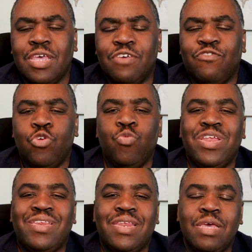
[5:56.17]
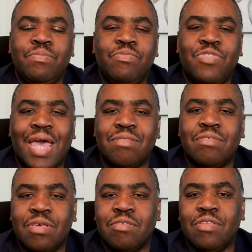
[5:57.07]
if you redeem that
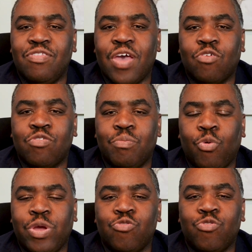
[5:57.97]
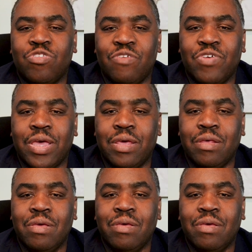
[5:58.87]
60,000 point certificate,